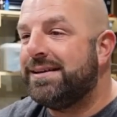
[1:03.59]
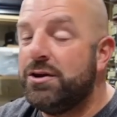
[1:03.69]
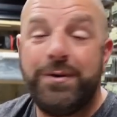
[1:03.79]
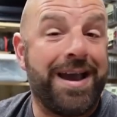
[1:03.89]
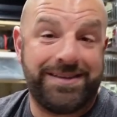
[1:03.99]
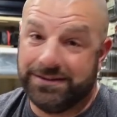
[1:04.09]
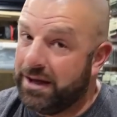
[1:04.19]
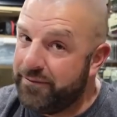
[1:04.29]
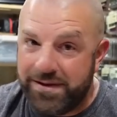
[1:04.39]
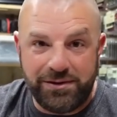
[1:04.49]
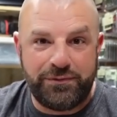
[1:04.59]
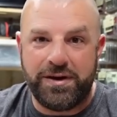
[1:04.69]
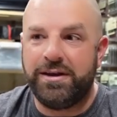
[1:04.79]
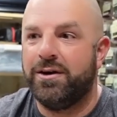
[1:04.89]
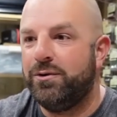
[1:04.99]
I know you guys love these
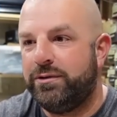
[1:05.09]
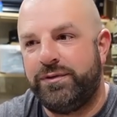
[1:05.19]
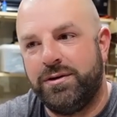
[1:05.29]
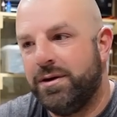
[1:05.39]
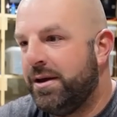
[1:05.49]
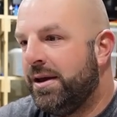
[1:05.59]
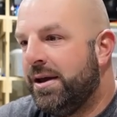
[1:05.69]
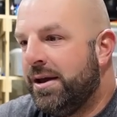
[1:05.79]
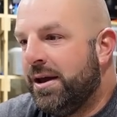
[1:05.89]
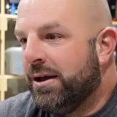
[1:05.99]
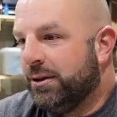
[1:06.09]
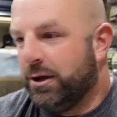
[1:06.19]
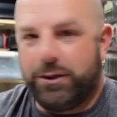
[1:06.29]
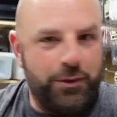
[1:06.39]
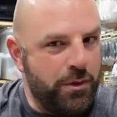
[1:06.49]
videos. If you
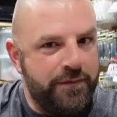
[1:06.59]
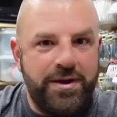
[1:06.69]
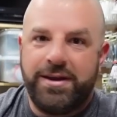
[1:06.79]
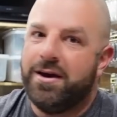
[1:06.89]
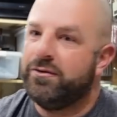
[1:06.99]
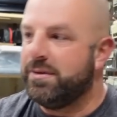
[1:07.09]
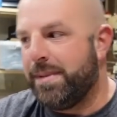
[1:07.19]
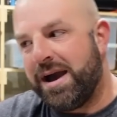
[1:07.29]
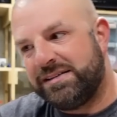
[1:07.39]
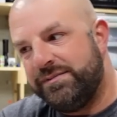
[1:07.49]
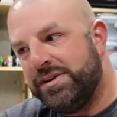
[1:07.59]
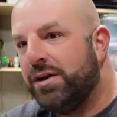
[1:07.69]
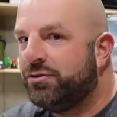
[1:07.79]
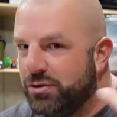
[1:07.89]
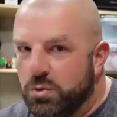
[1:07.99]
look through the videos, unboxing
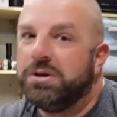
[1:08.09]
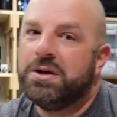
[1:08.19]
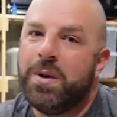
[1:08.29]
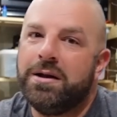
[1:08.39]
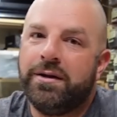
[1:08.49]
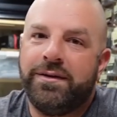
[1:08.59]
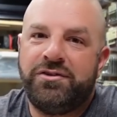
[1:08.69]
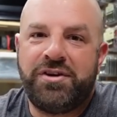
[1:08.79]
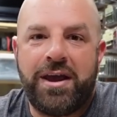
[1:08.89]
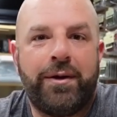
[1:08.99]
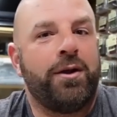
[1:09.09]
videos do really well on this channel.